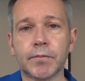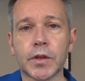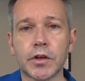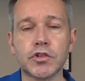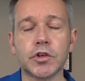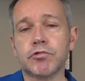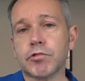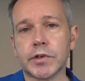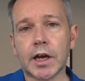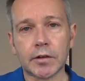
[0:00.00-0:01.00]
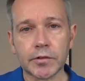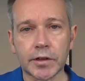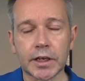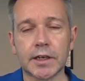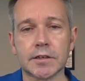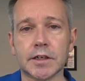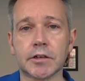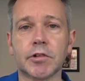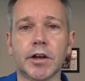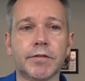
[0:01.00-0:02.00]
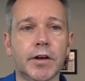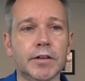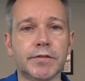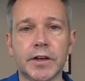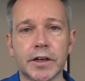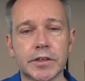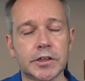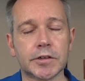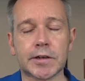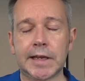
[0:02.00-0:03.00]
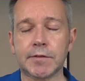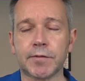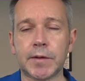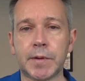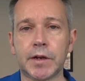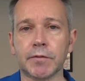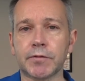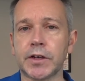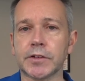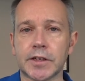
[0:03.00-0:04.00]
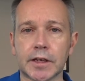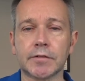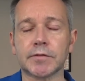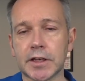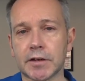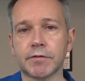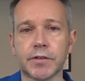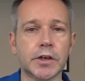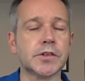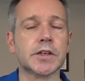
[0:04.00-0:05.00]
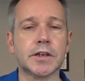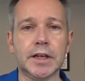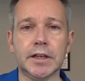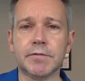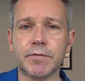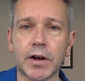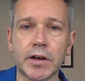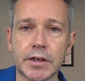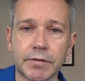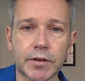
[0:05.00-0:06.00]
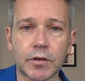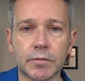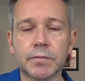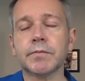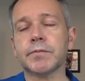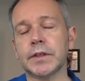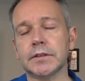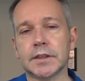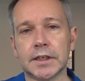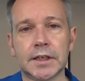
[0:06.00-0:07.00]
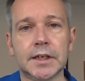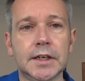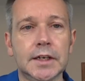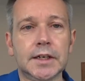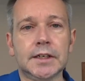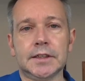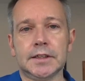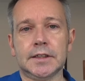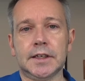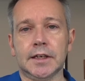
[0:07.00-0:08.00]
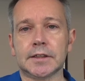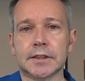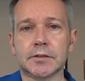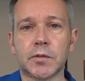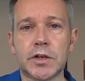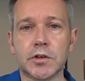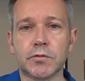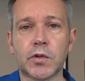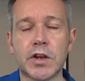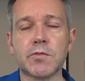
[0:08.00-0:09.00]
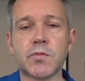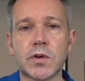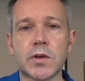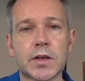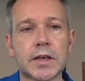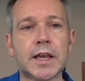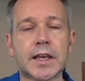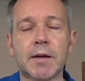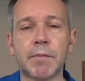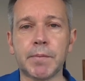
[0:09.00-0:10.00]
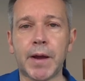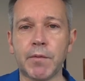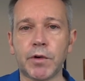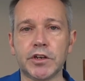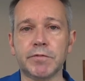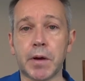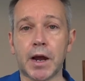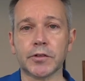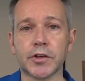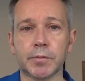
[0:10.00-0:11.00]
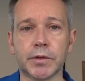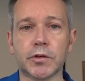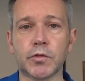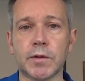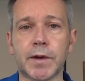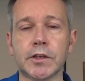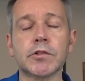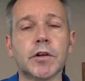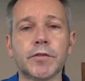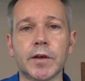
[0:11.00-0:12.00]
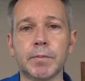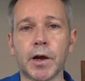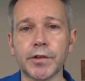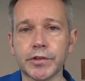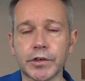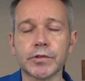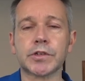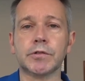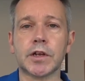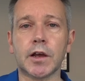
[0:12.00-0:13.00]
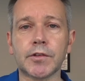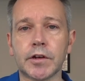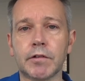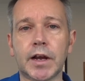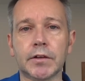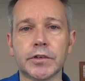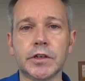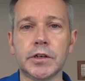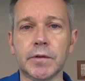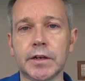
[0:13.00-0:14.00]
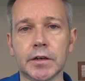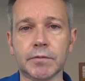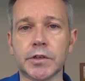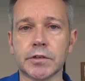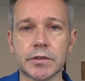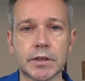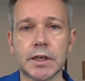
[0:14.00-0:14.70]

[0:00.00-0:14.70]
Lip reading: neutral dance on the gear stick, trying to find first. It just keeps flipping up first, second, second, first. It is very difficult, but yeah, it can be a pain when you've parked up and all your mates are off their bikes and you're still dancing around, so you do end up just